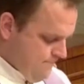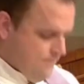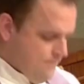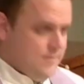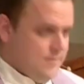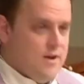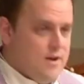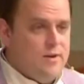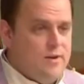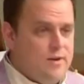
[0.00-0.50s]

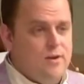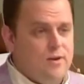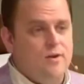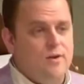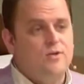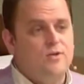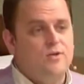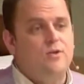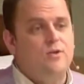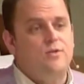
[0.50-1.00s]
Now we learn
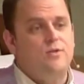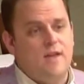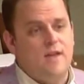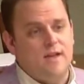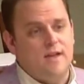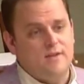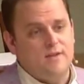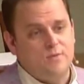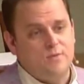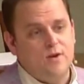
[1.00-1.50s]
two
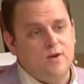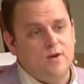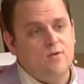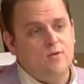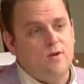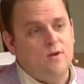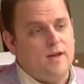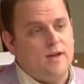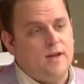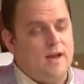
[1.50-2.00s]
things real
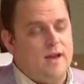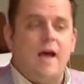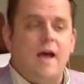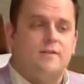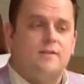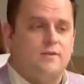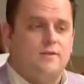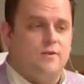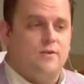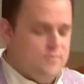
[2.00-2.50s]
quick in Act
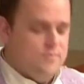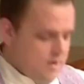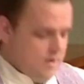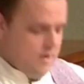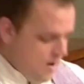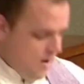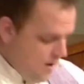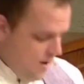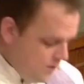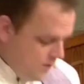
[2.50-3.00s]
2.
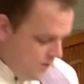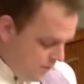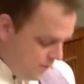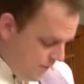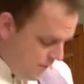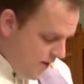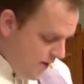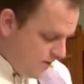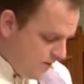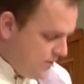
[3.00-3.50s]
The
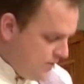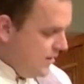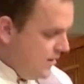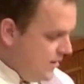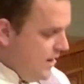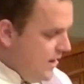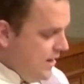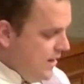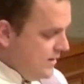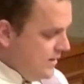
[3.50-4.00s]
first
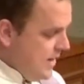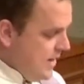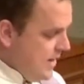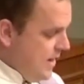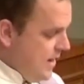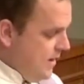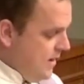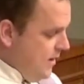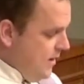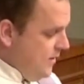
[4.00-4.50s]
is
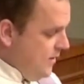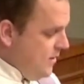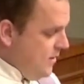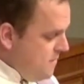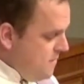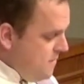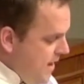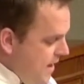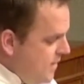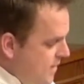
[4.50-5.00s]
that the
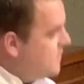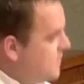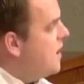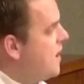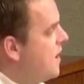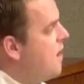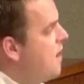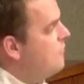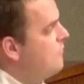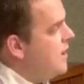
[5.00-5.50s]
man's
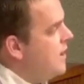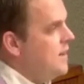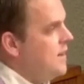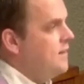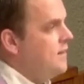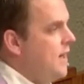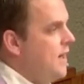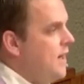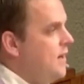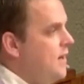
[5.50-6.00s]
not ready to
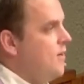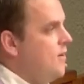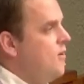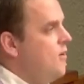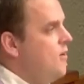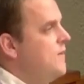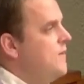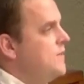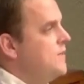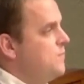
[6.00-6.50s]
let go
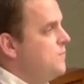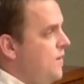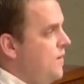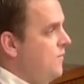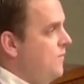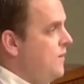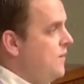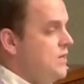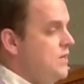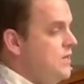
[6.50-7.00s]
of his
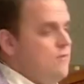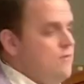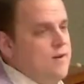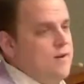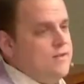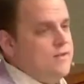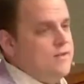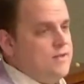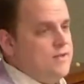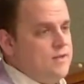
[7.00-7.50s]
privilege. He
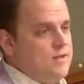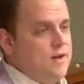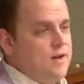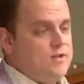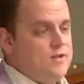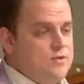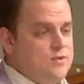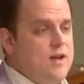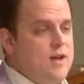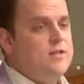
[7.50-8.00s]
wants to talk
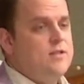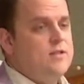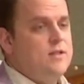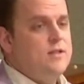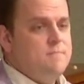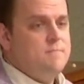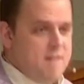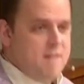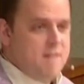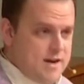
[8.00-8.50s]
straight to the
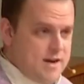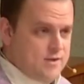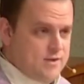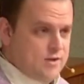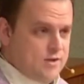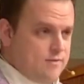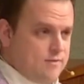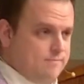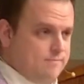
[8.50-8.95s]
manager.